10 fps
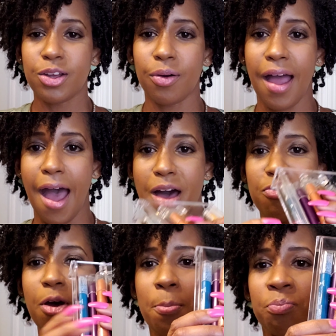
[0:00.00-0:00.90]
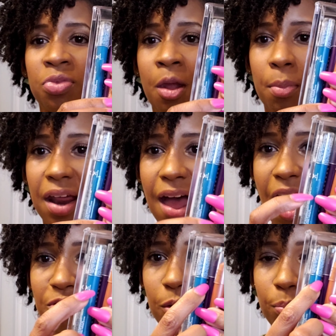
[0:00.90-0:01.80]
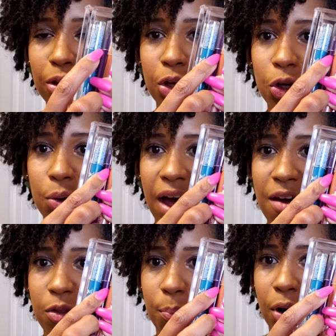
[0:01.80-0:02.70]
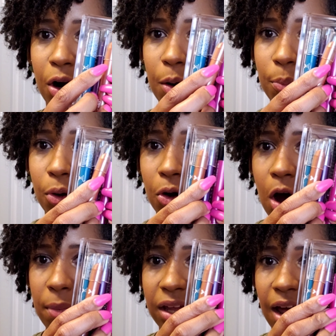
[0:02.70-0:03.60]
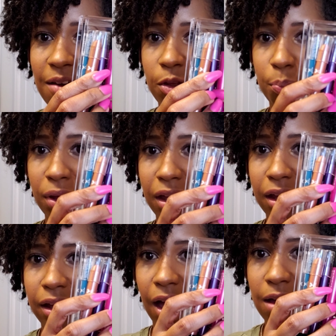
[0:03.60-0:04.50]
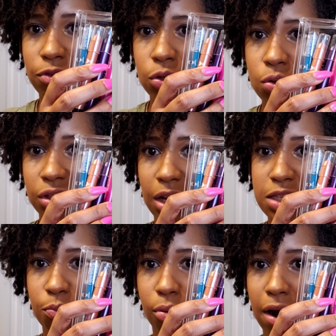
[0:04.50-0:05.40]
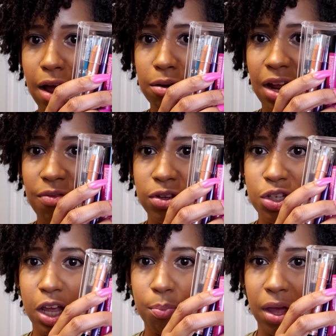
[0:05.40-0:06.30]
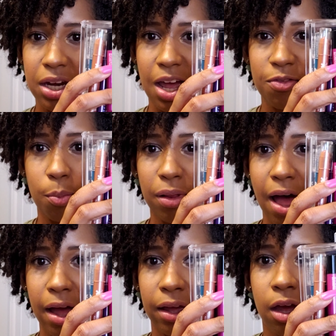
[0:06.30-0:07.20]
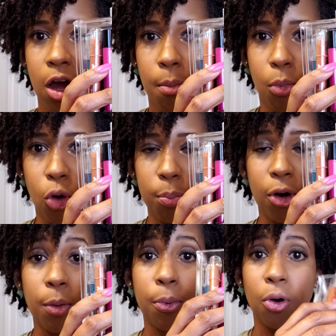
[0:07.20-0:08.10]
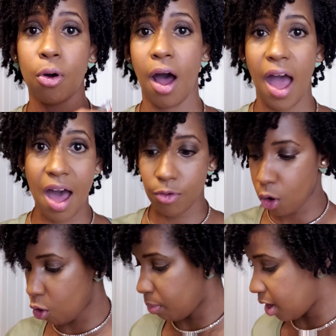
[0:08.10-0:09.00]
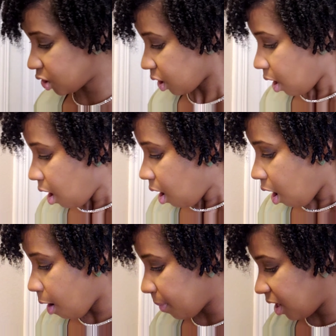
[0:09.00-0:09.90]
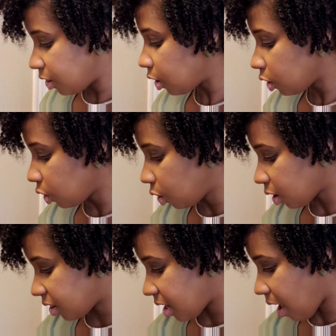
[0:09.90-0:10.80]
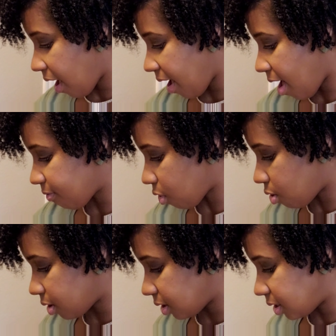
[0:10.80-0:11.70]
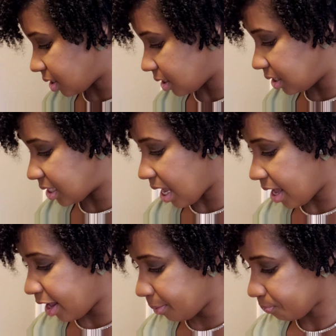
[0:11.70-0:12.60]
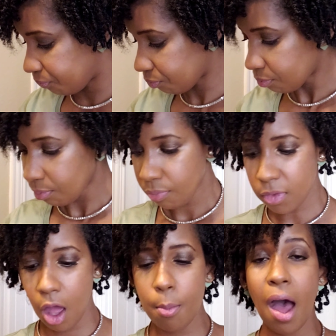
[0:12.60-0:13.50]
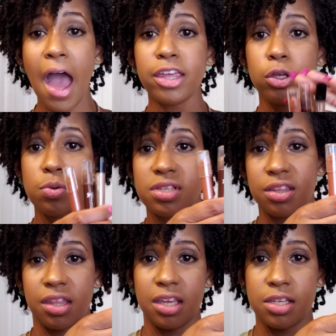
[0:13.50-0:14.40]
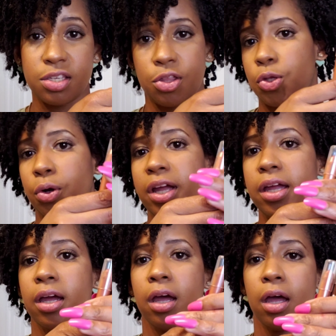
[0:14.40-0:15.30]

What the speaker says: don't have, but I have the blue, I have the purple, I have the pink, I have 2 shades of brown, I have the champagne, I have the black, more purple, I have a whole bunch. In the look that I have on today, I used these 3